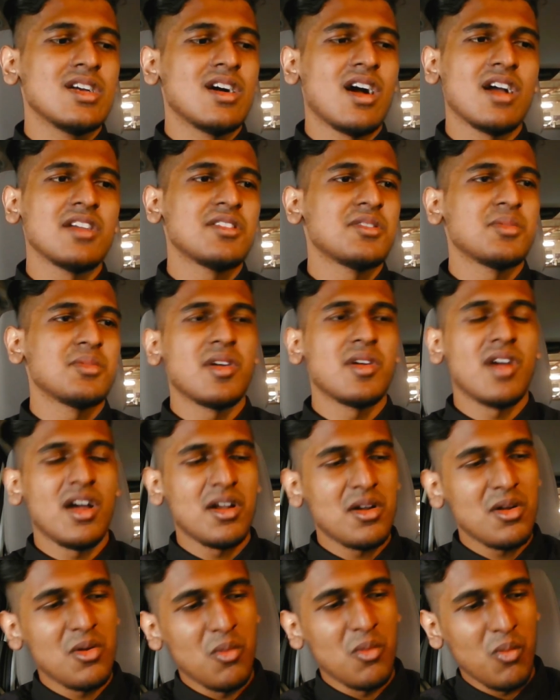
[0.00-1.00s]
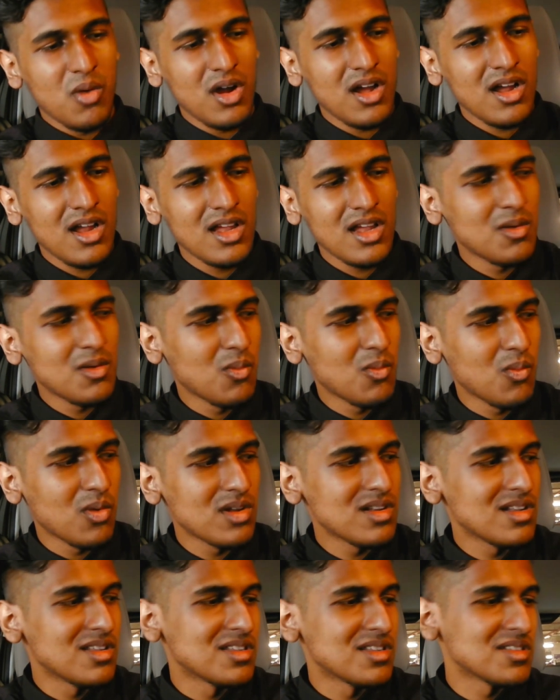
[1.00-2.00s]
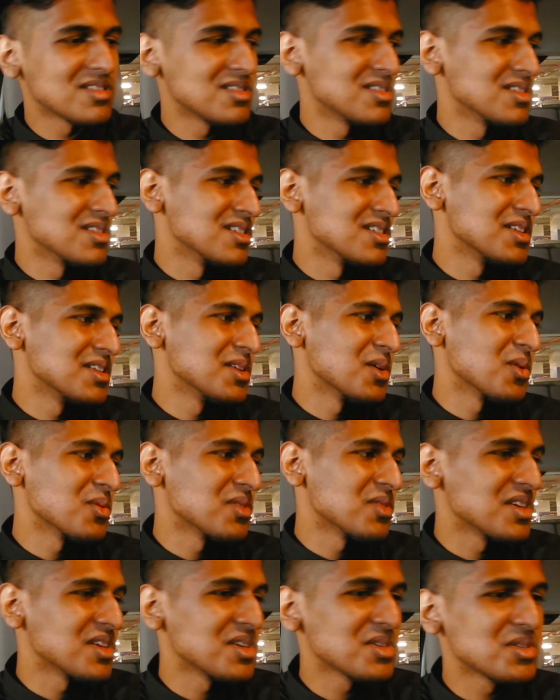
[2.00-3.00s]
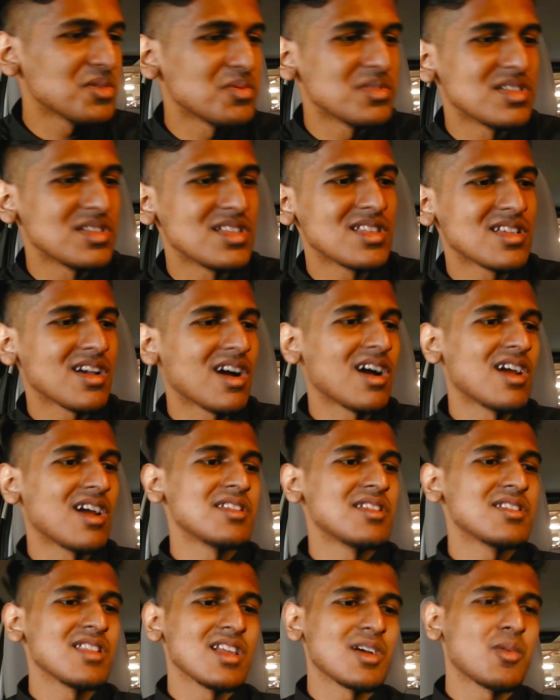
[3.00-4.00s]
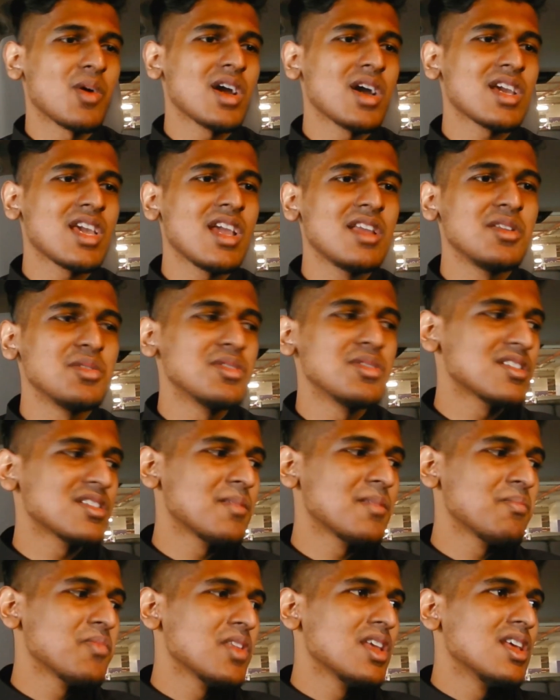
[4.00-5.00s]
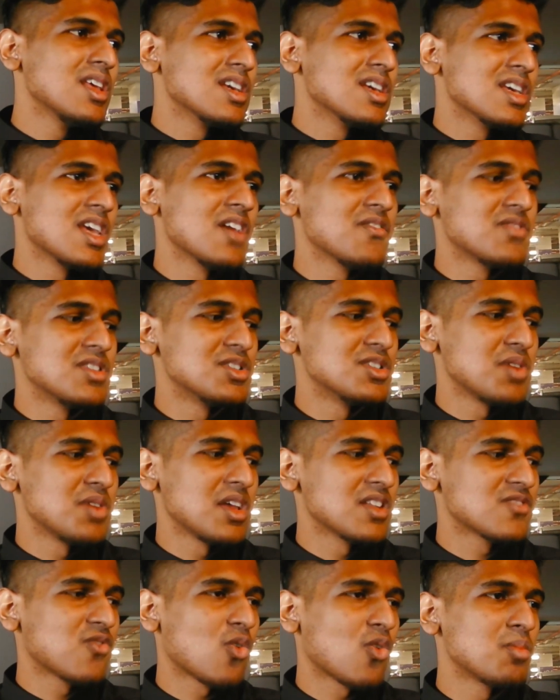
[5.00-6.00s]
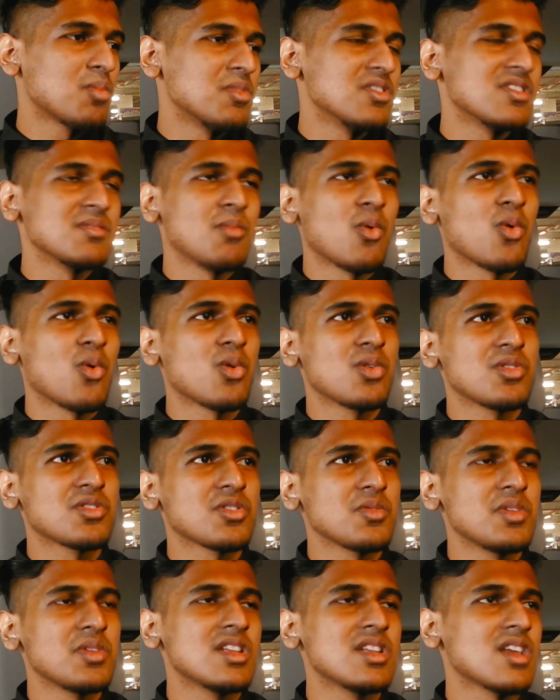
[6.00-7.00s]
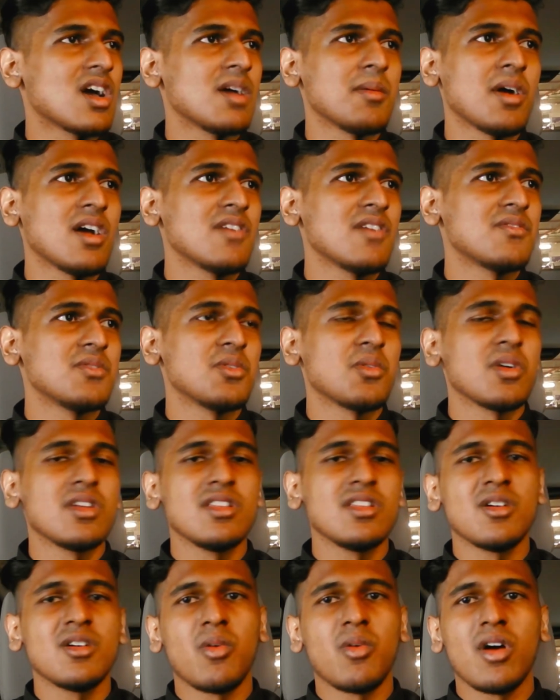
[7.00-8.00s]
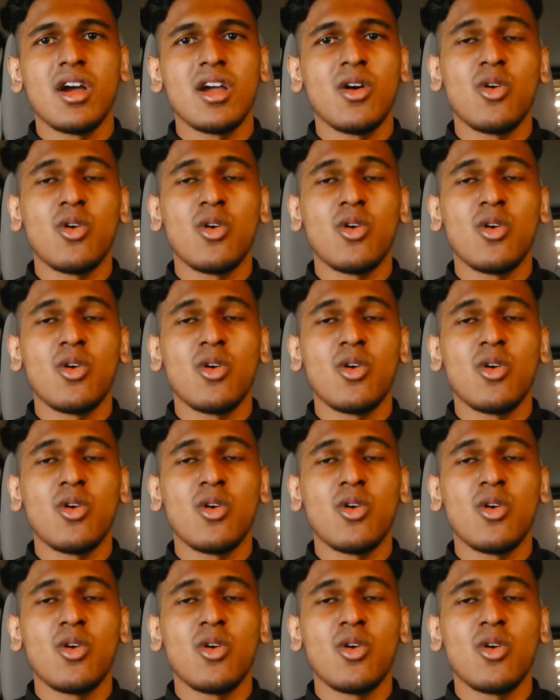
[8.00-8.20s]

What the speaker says: I swear, I don't know what's the issue with these guys. Like, why can't you just give the Transformers more screen time? I have no idea why.